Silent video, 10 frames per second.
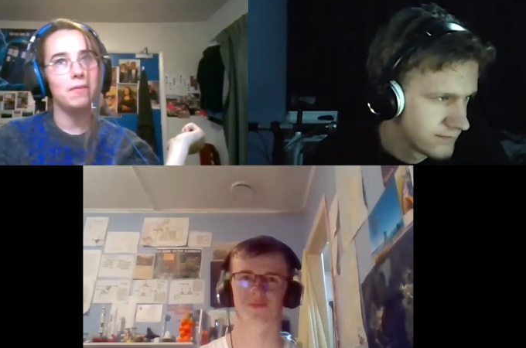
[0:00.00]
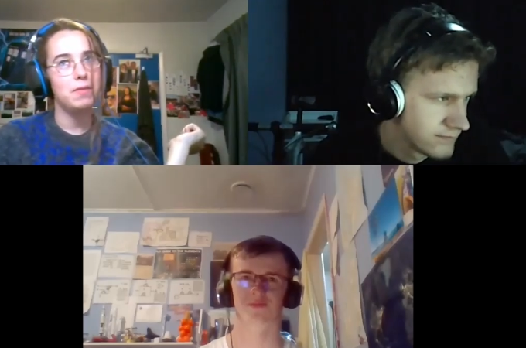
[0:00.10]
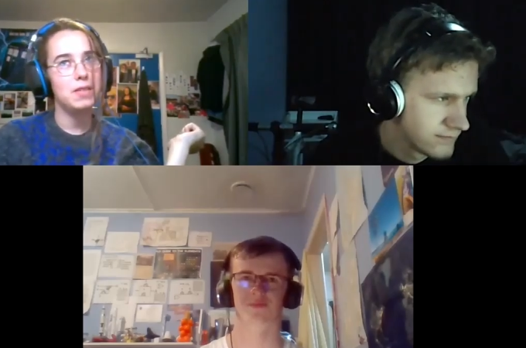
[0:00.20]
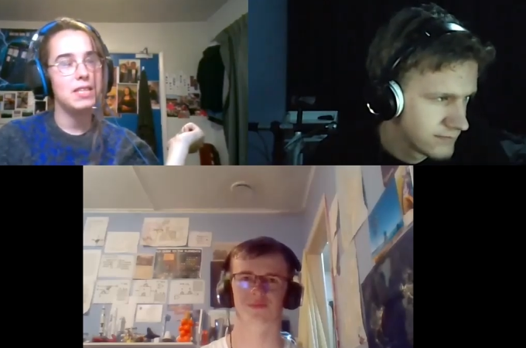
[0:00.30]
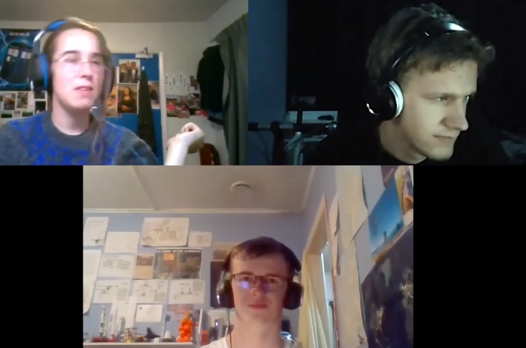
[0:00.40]

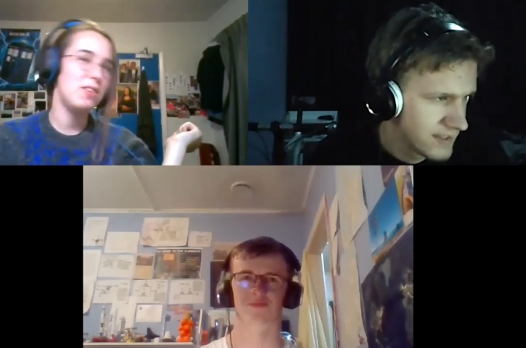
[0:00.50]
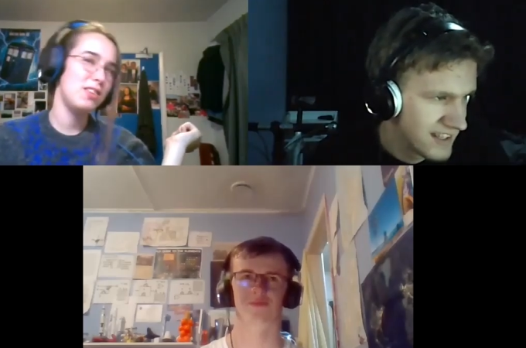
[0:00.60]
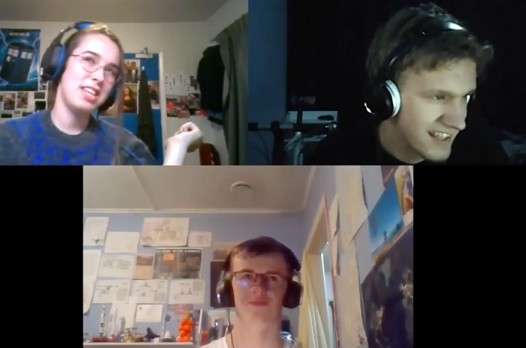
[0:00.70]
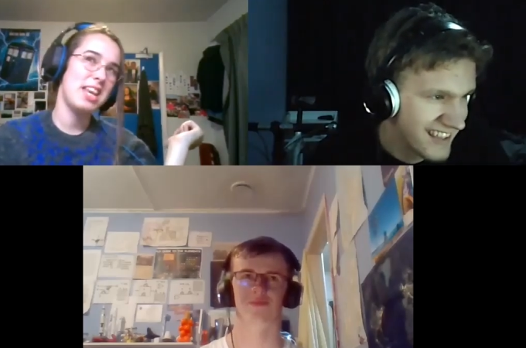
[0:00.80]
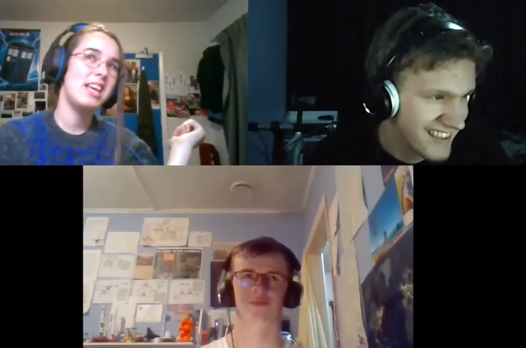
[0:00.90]

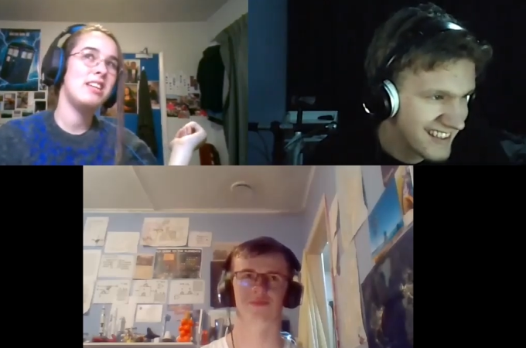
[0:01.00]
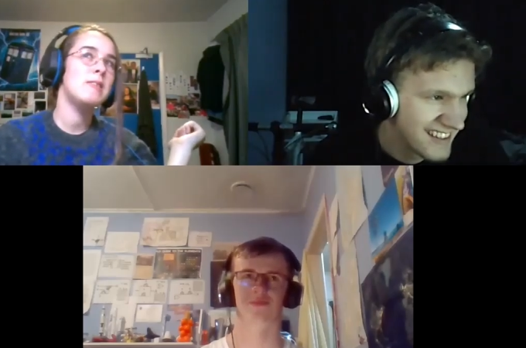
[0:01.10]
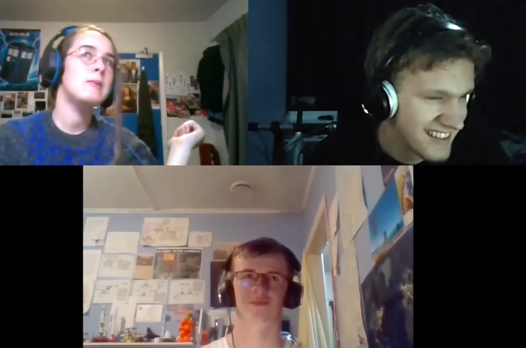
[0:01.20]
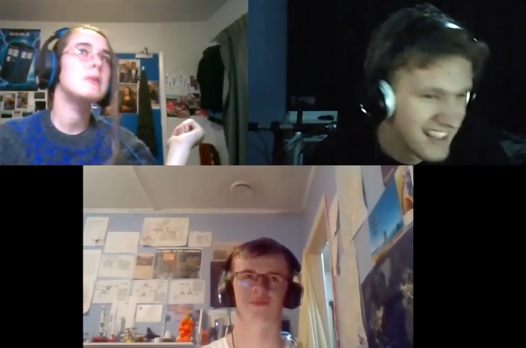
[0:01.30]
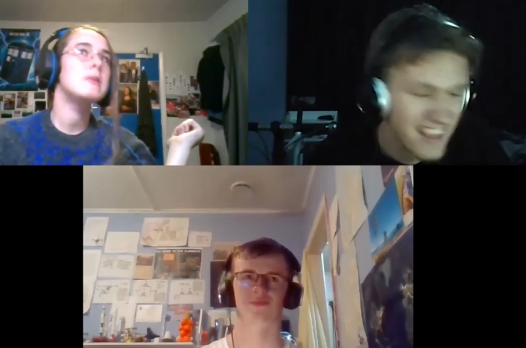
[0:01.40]

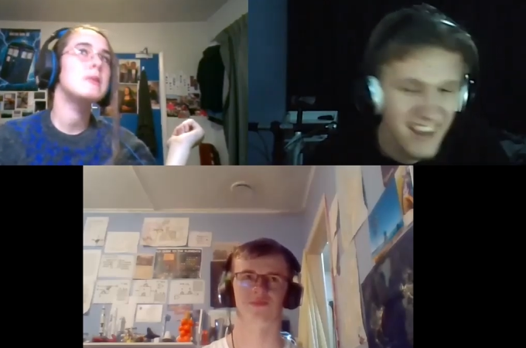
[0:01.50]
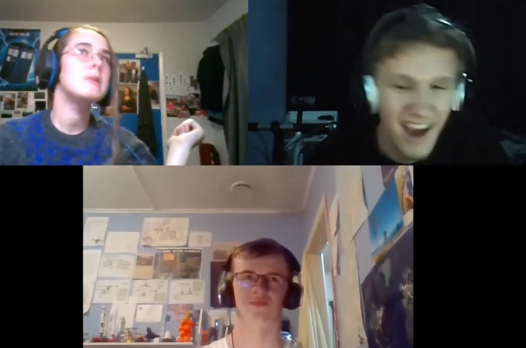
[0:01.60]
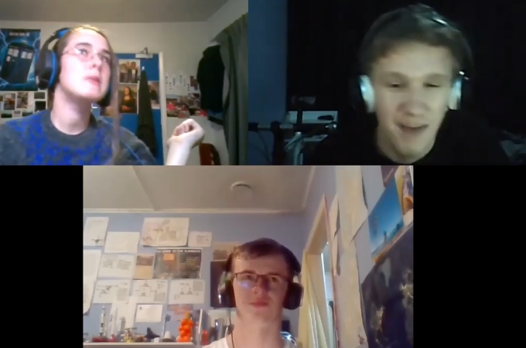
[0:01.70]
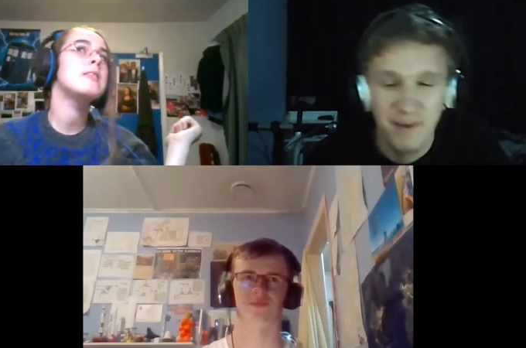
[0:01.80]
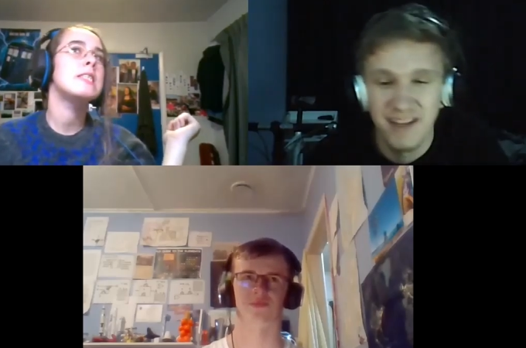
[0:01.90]
Speaker 1: Seventeen.
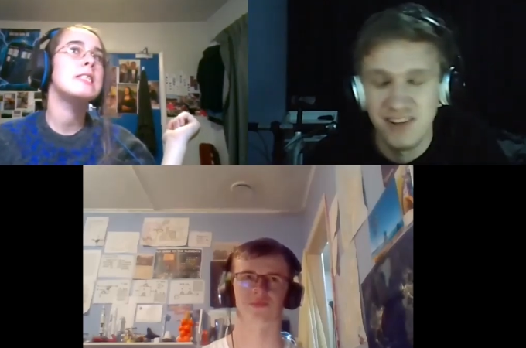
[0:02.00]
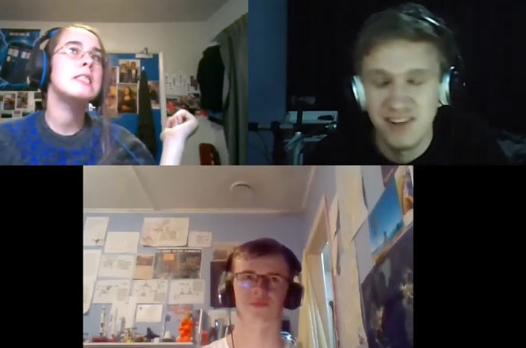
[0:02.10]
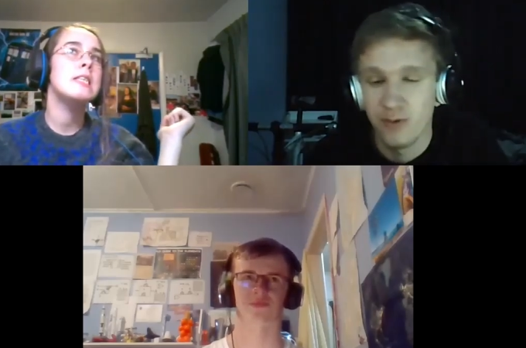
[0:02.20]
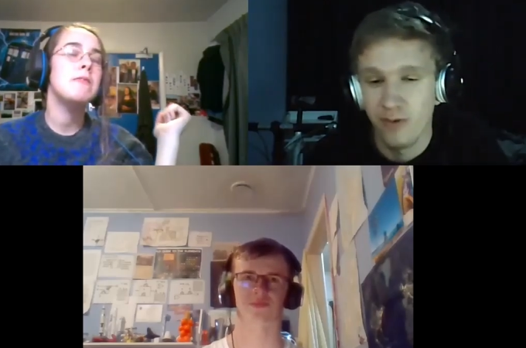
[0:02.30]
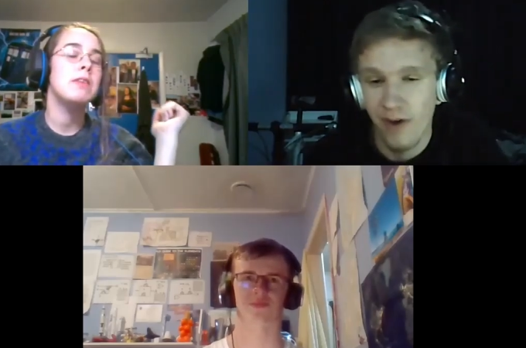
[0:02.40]
Speaker 2: I mean,
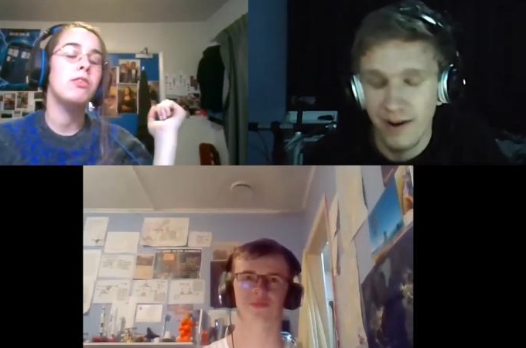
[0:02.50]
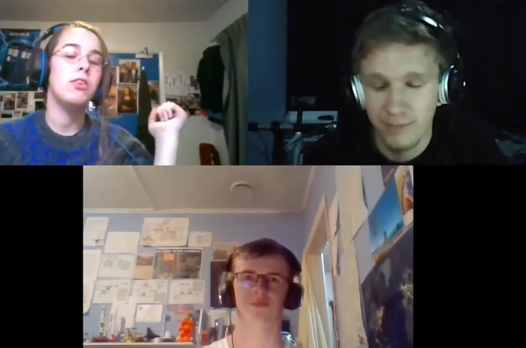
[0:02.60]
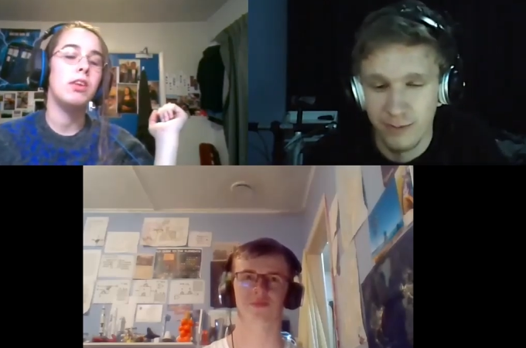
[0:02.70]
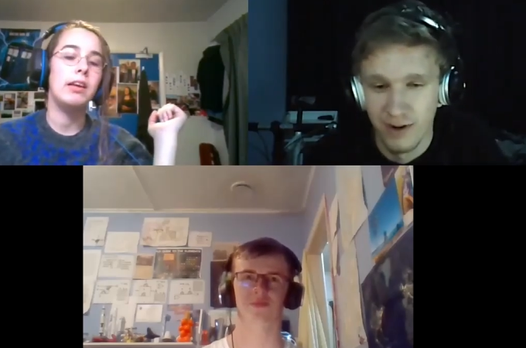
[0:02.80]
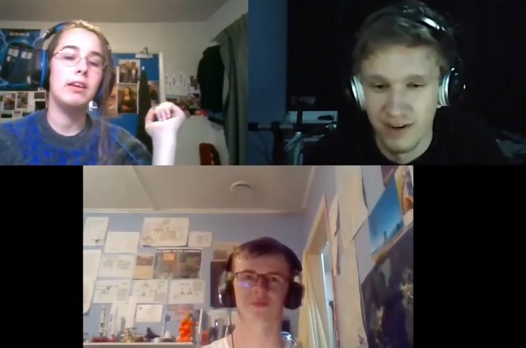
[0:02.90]
you're 70s.
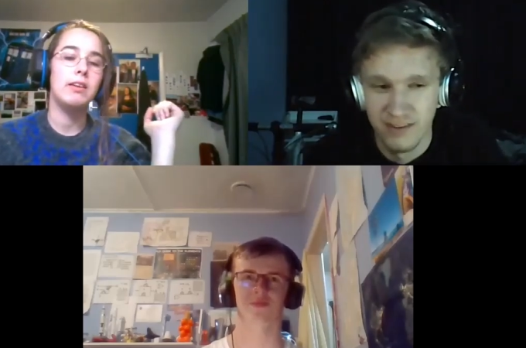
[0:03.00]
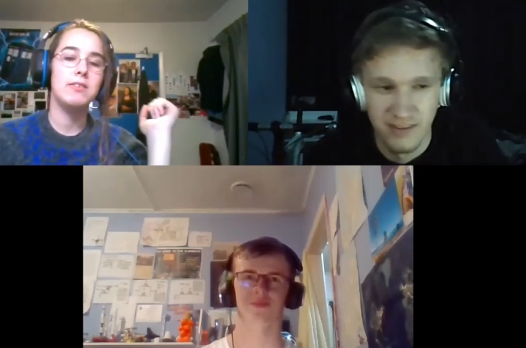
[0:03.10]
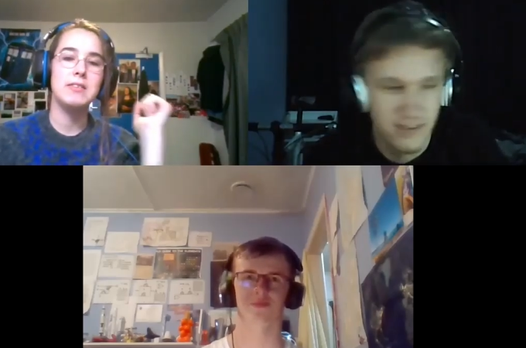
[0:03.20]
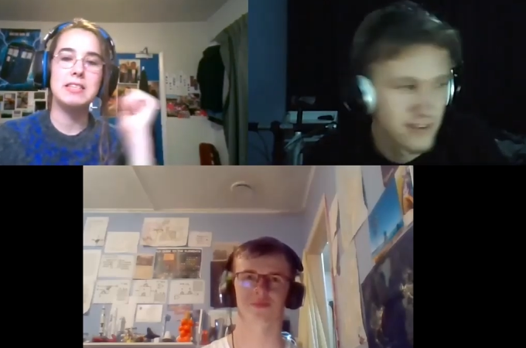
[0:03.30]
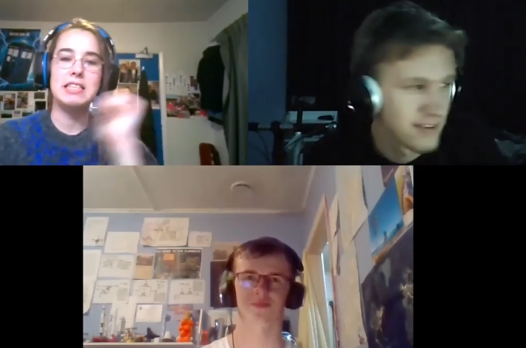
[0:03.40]
right,
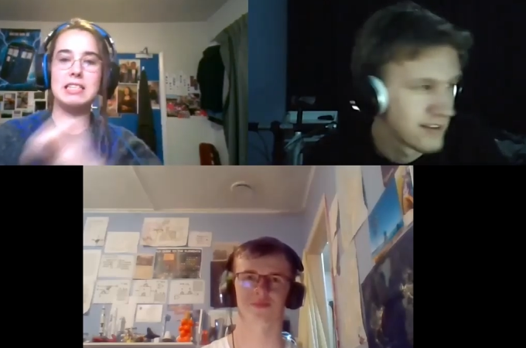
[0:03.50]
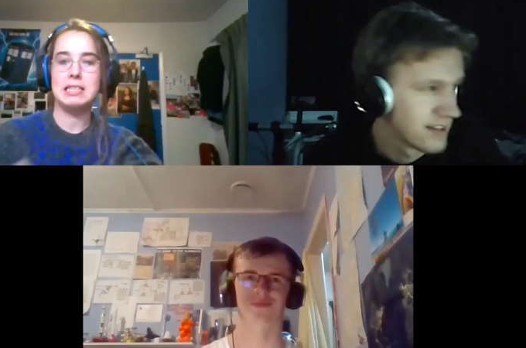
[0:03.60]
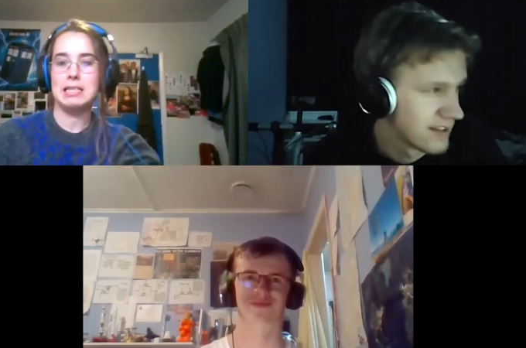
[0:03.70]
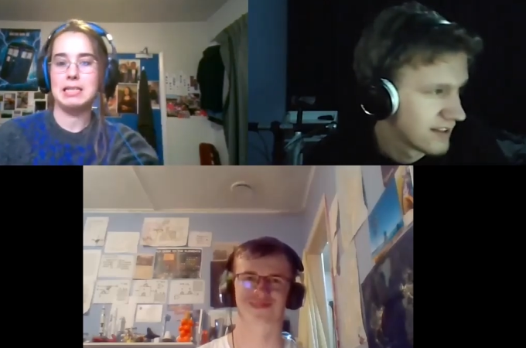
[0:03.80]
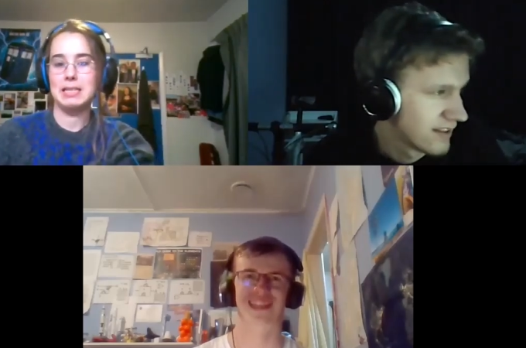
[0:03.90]

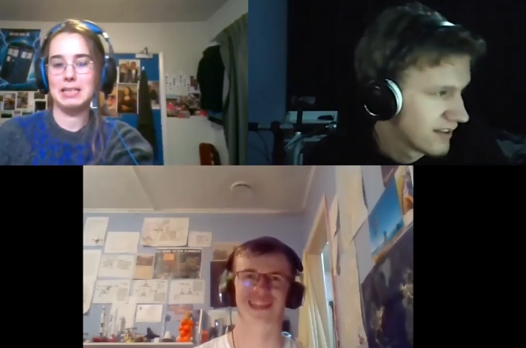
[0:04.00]
Francis.